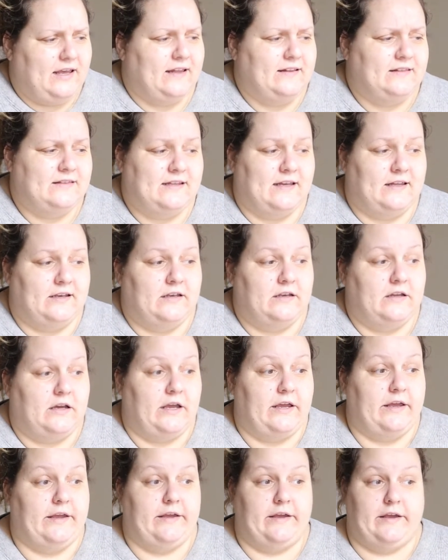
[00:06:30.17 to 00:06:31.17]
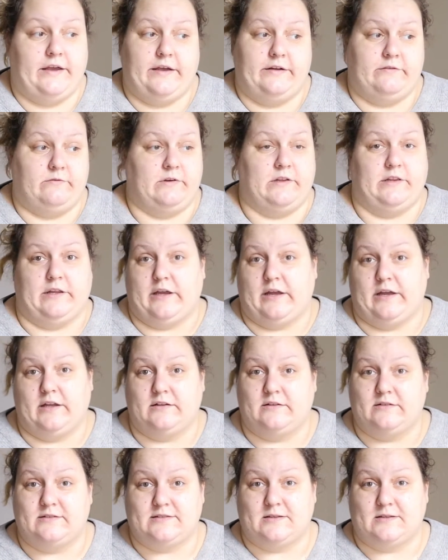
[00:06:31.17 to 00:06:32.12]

And then I have really had